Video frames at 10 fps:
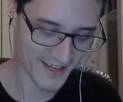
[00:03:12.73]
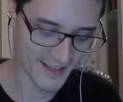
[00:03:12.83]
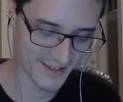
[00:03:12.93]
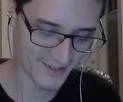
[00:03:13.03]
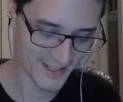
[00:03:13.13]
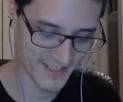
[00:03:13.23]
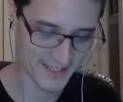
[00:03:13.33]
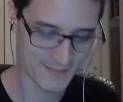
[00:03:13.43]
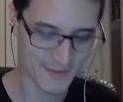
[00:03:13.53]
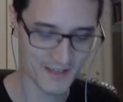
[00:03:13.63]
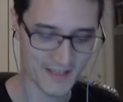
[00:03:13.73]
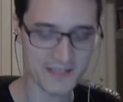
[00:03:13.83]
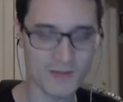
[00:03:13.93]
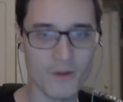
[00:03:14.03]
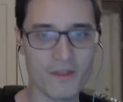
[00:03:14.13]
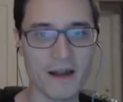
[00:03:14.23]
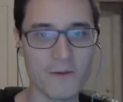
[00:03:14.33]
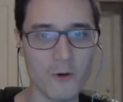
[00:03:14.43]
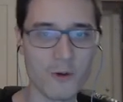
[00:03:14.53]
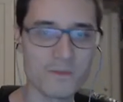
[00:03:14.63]
reason is because that's the one that I
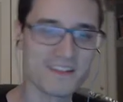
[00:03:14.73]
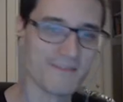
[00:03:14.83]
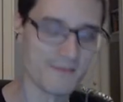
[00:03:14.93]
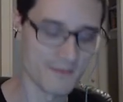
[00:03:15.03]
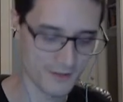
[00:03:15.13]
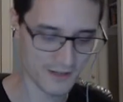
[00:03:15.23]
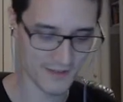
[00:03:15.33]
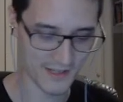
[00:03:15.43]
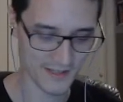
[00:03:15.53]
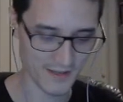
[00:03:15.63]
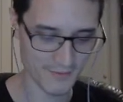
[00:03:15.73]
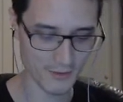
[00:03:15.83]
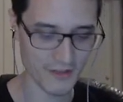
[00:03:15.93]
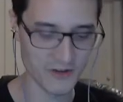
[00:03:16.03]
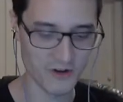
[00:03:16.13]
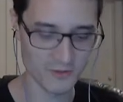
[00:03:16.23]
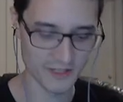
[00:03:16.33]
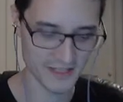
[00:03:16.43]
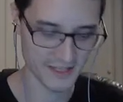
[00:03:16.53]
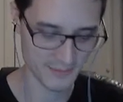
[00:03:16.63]
warped in from the previous level. They normally
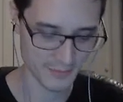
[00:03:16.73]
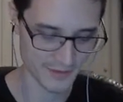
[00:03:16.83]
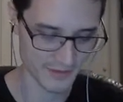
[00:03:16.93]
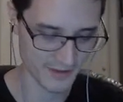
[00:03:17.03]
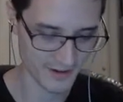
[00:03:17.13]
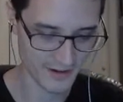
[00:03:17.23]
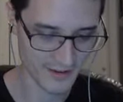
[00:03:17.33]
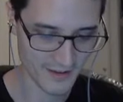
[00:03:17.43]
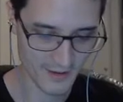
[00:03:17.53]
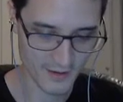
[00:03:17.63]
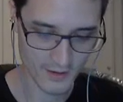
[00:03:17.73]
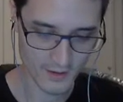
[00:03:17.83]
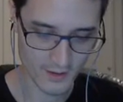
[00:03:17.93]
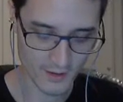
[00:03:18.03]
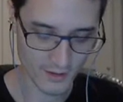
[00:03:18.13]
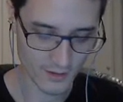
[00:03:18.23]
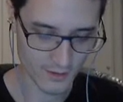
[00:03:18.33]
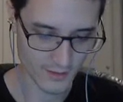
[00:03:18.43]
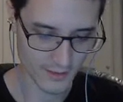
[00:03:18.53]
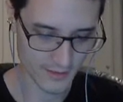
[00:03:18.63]
can't appear there.
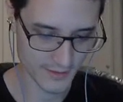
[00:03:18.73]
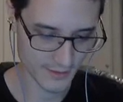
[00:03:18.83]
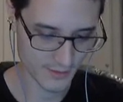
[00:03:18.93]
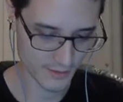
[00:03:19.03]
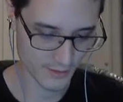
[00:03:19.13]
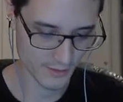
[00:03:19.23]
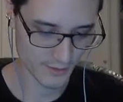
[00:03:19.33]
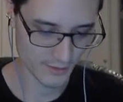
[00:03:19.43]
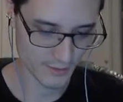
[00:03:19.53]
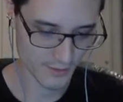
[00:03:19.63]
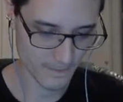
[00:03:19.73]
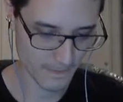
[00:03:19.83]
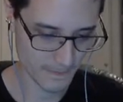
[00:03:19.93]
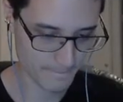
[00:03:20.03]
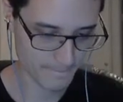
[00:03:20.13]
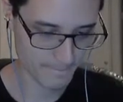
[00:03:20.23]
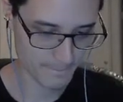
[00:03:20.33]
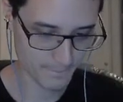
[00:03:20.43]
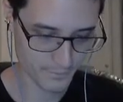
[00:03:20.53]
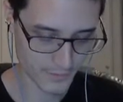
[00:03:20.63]
Alright, so
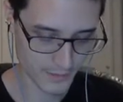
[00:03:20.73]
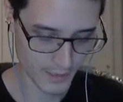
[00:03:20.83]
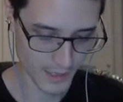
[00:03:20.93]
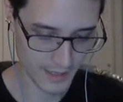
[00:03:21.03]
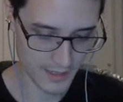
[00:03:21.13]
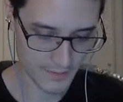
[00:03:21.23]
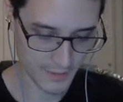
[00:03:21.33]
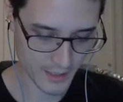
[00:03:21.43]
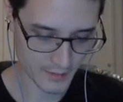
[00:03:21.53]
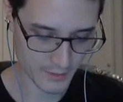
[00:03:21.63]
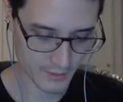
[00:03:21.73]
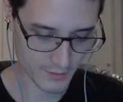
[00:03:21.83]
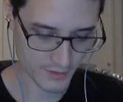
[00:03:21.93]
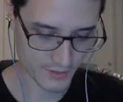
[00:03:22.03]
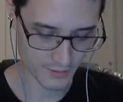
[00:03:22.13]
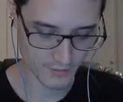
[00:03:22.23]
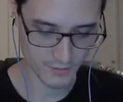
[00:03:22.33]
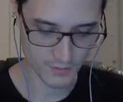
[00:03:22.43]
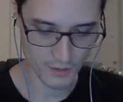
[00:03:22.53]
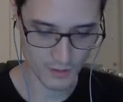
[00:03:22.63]
I am not too certain
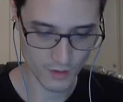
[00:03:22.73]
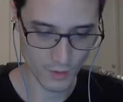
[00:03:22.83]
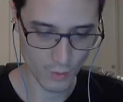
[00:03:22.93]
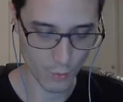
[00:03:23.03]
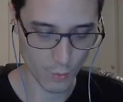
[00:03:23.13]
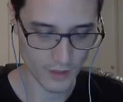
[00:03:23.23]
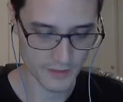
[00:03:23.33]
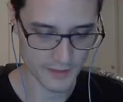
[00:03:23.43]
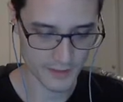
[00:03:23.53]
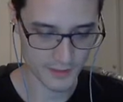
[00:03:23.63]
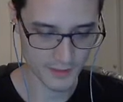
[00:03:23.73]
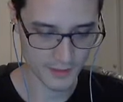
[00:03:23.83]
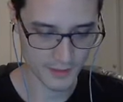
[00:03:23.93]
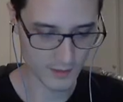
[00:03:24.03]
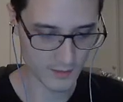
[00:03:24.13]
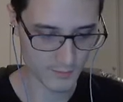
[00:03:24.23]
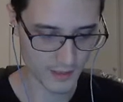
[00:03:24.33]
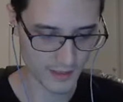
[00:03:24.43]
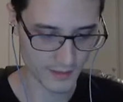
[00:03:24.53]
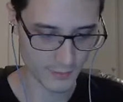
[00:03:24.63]
what
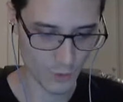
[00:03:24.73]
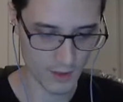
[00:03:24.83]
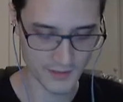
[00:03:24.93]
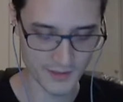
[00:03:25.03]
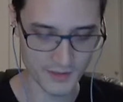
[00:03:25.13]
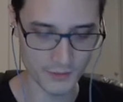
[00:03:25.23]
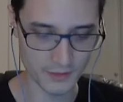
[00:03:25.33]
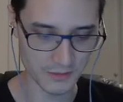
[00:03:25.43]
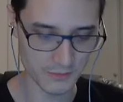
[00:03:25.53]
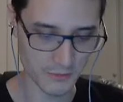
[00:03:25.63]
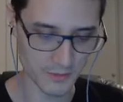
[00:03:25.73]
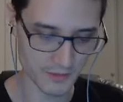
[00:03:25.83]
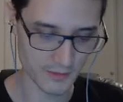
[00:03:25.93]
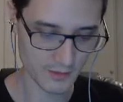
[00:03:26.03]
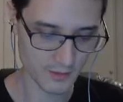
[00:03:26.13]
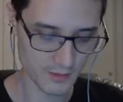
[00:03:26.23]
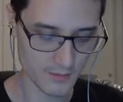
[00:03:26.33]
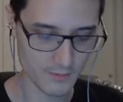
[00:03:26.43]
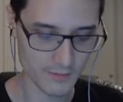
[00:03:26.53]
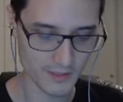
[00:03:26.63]
my wands do at the moment,
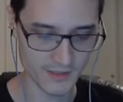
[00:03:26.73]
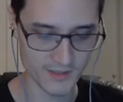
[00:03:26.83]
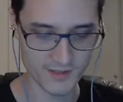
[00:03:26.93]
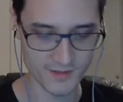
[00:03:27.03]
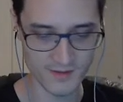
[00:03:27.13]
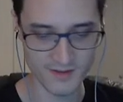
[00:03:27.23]
because